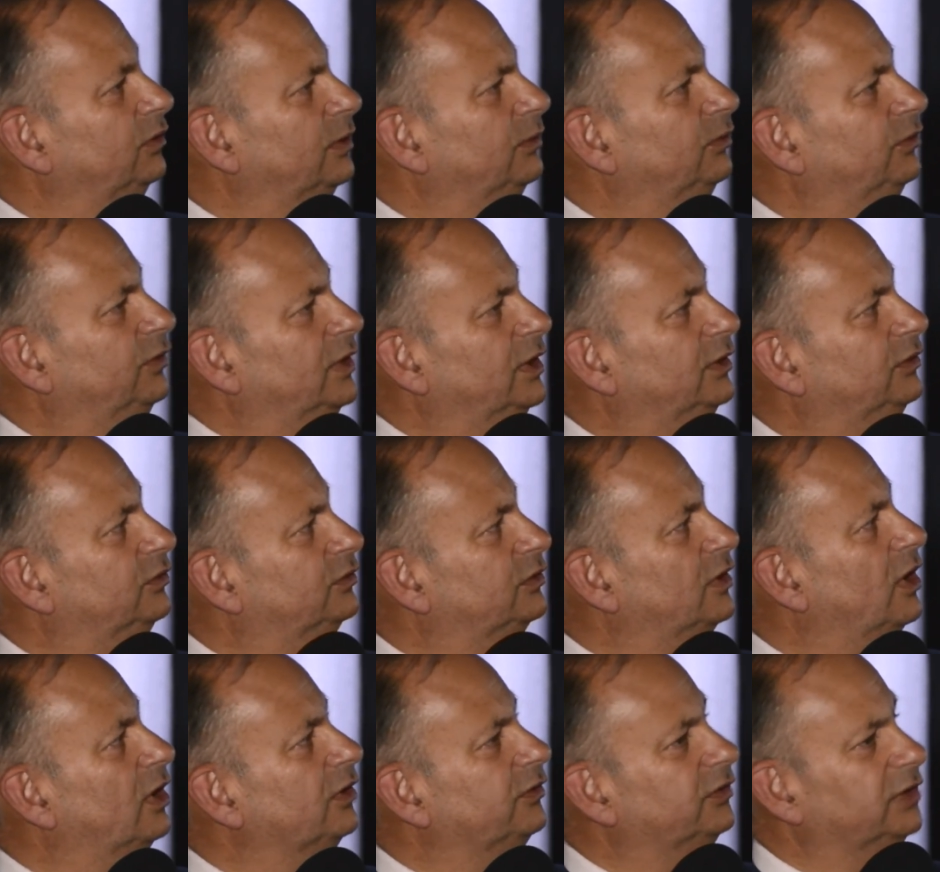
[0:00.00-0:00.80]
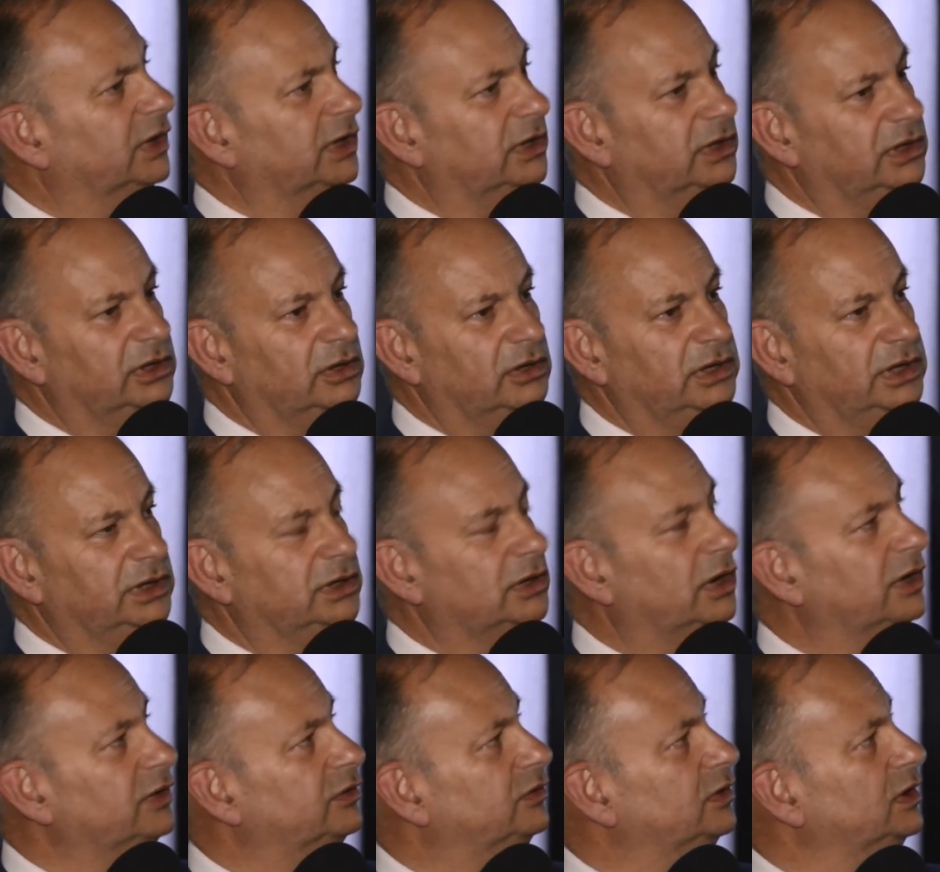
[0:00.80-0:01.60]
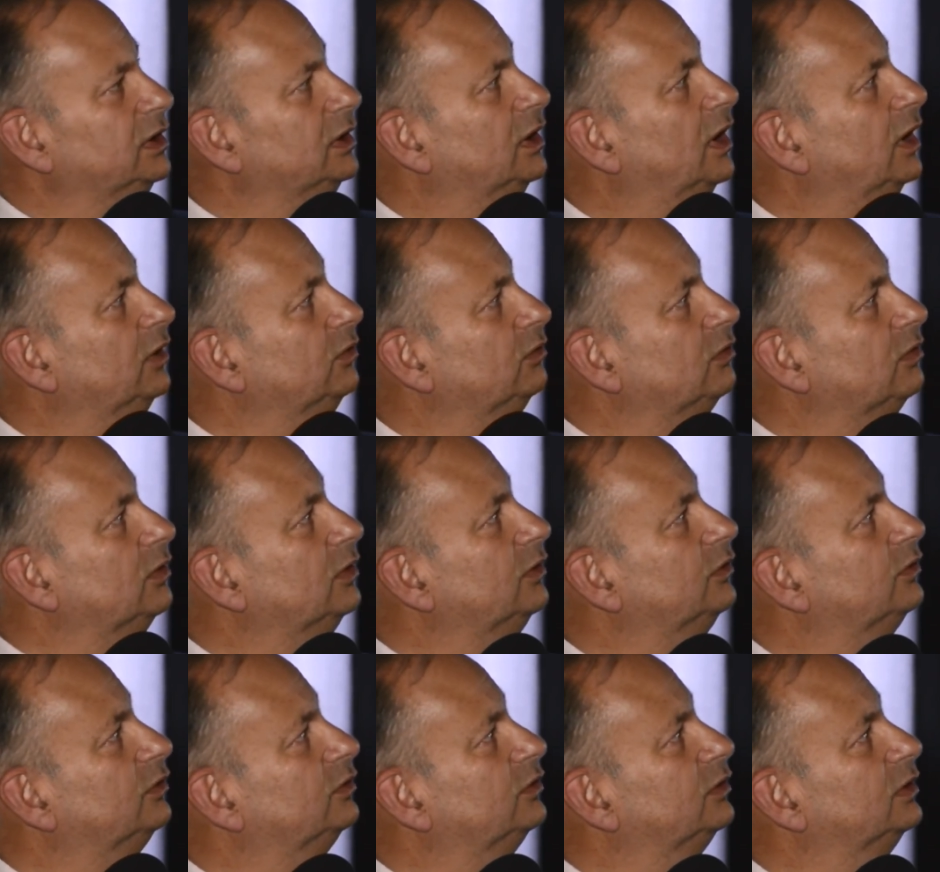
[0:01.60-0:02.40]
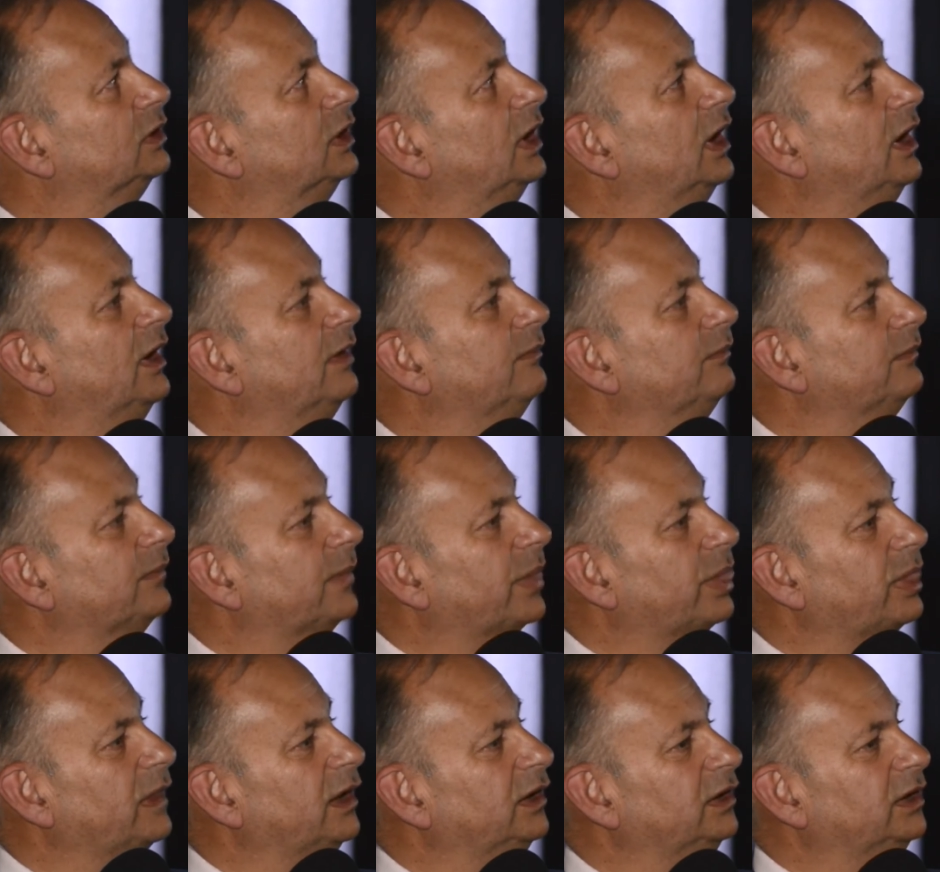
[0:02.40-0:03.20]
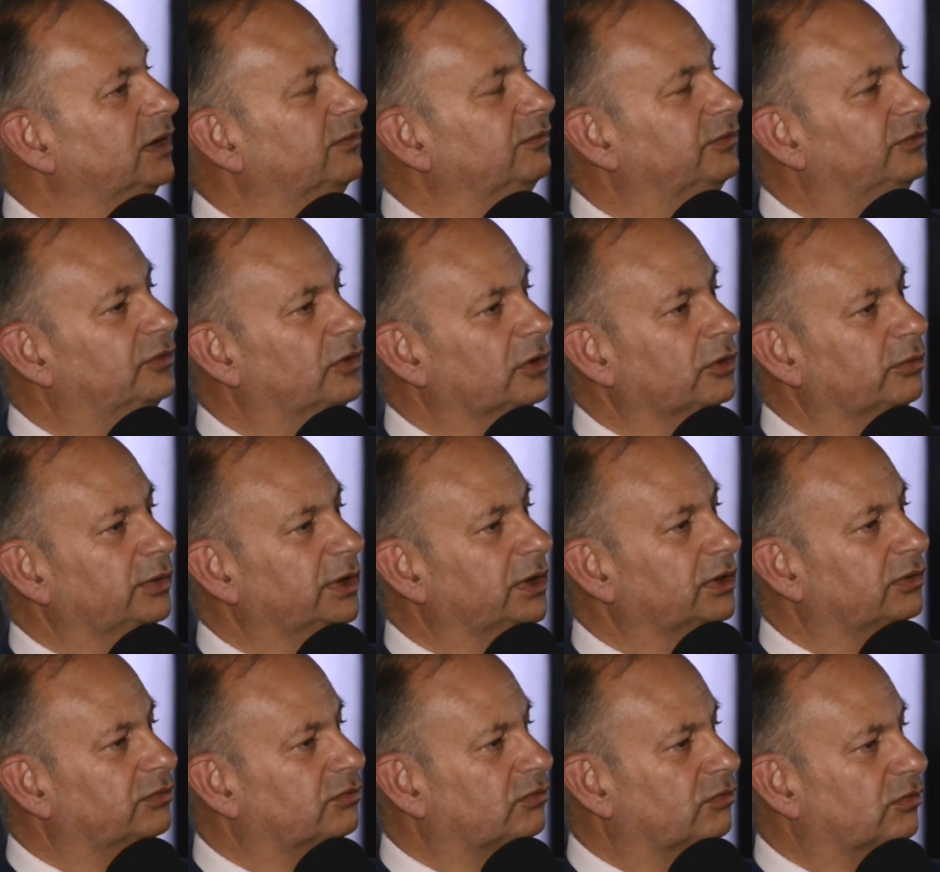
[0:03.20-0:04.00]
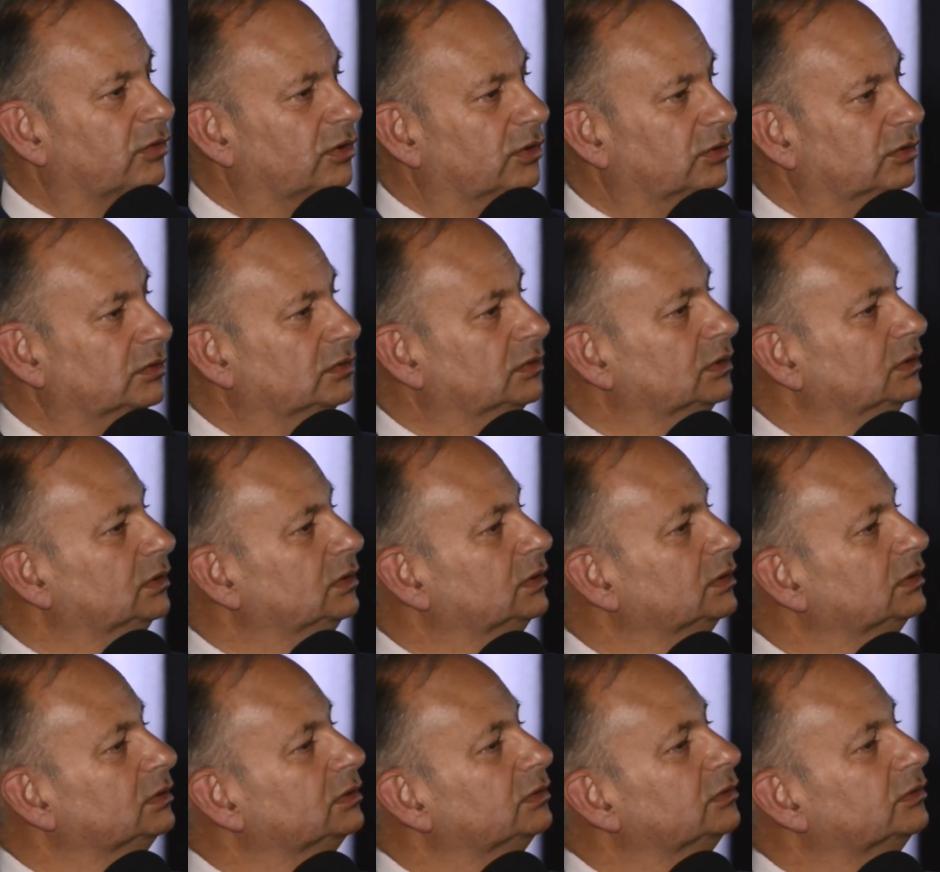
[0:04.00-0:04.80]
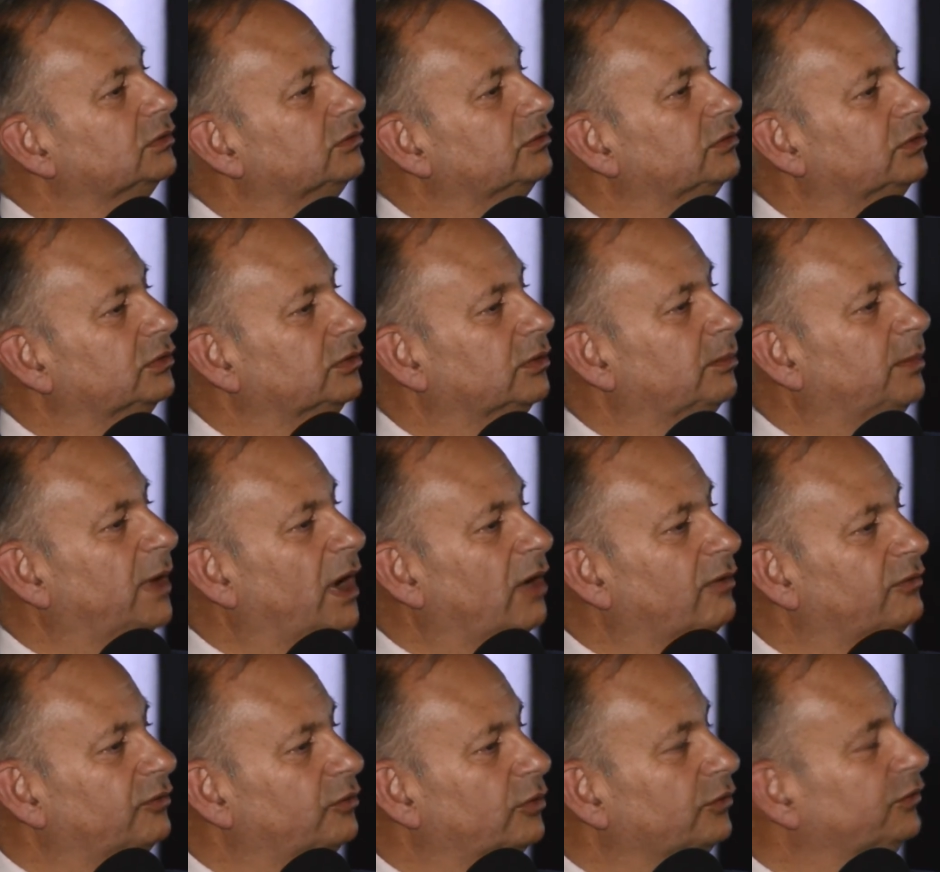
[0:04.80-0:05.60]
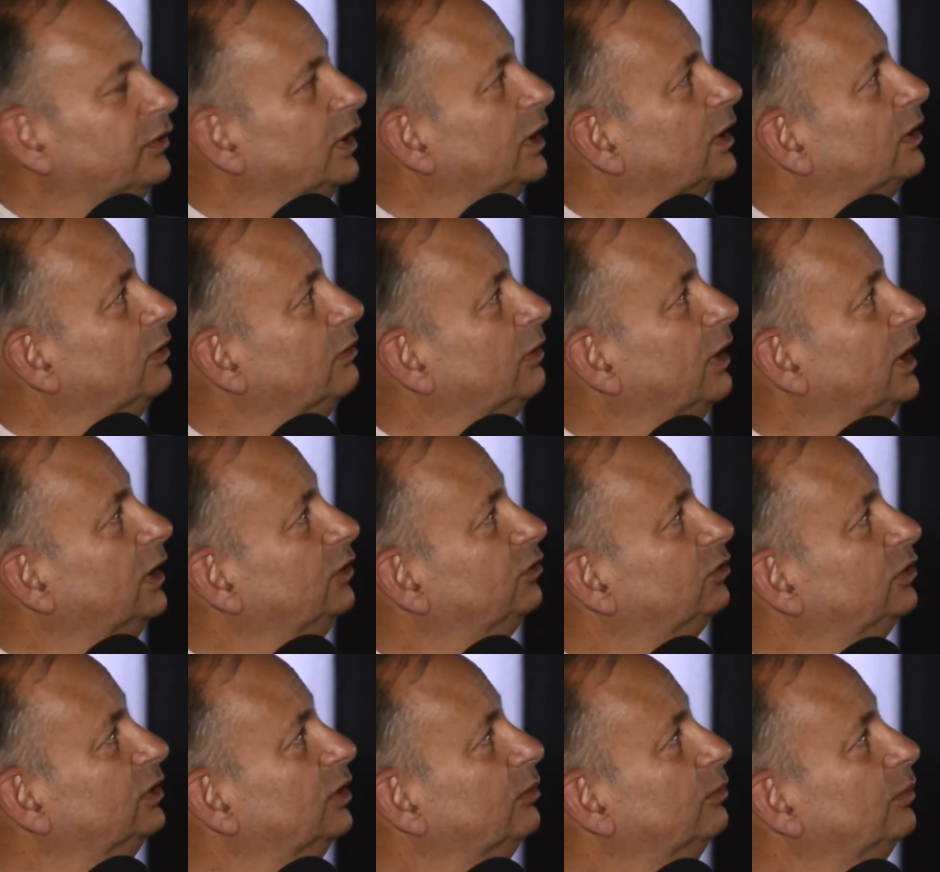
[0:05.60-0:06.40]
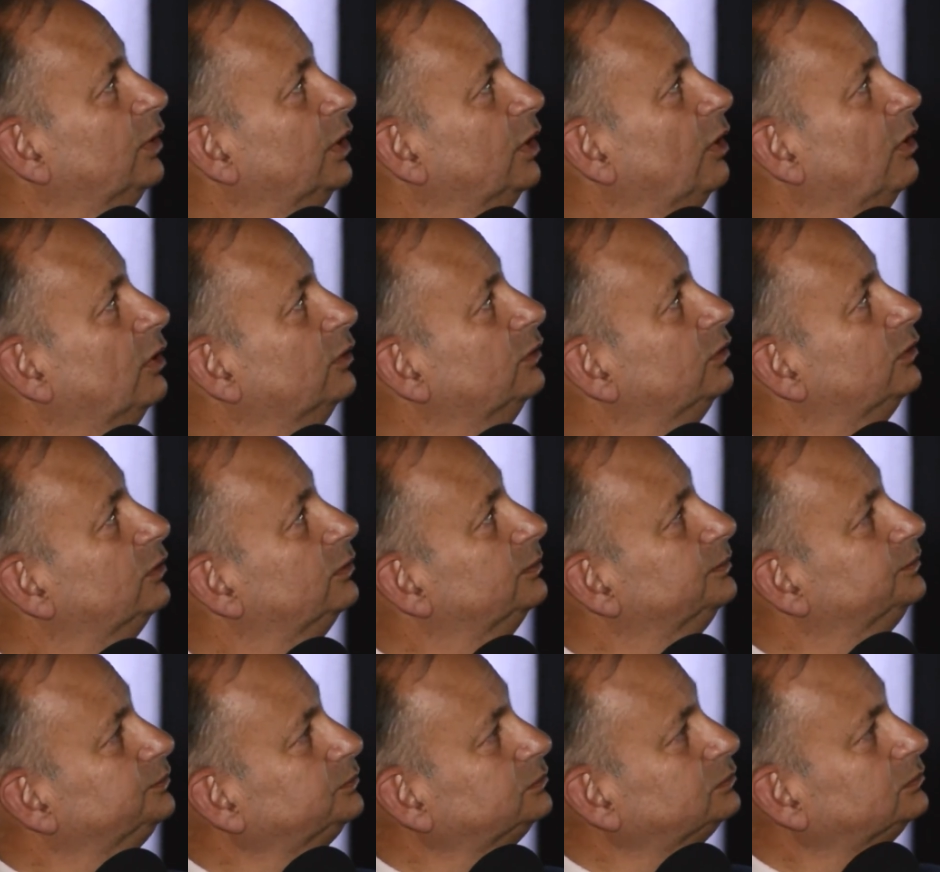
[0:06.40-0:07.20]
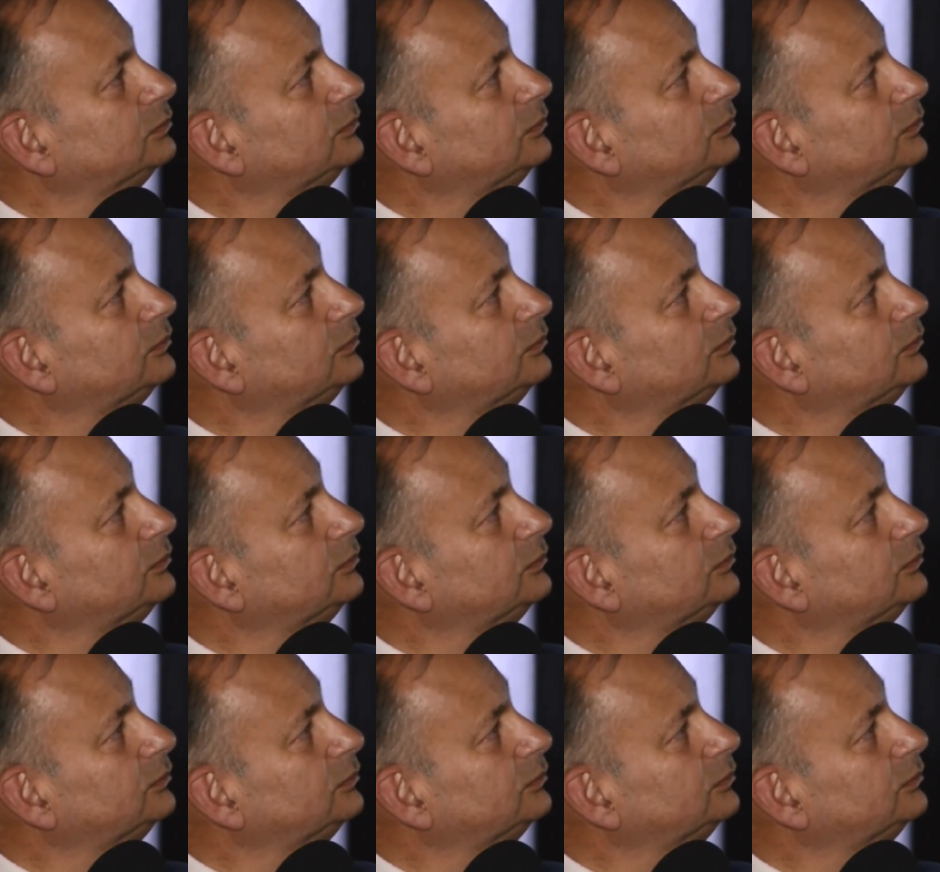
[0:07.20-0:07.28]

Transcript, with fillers: as I've said, starting in the early 1900s um, and then following through to the Balfour Declaration and beyond.